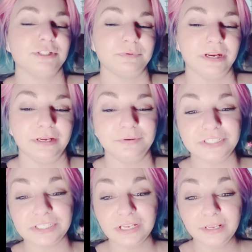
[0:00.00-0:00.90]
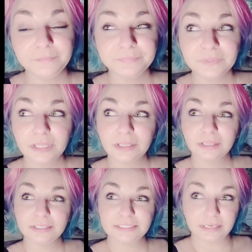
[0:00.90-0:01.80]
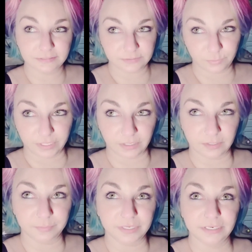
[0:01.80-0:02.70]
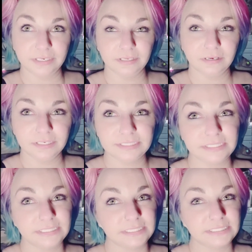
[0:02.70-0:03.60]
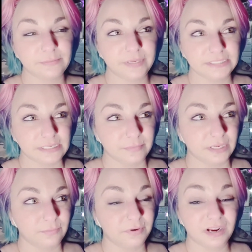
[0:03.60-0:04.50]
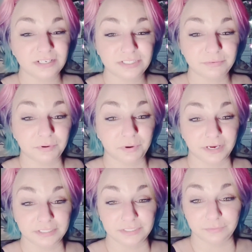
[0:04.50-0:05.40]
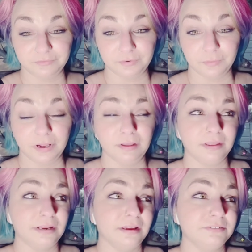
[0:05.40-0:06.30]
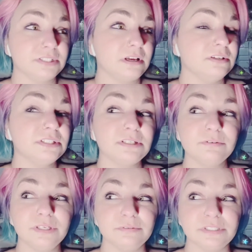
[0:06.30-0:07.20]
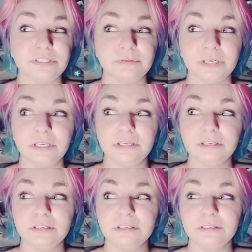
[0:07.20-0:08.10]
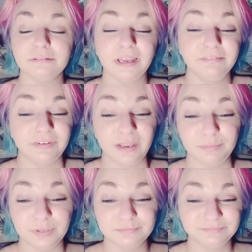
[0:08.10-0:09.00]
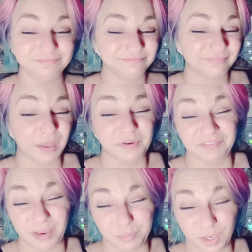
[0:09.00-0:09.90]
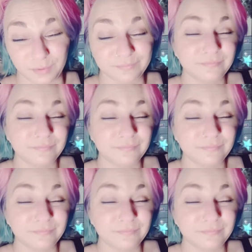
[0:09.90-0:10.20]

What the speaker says: break, which sounds weird, but honestly, since the pandemic, we were actually required to do a while, and I've just gotten so used to it. I vape. I'm a vapor.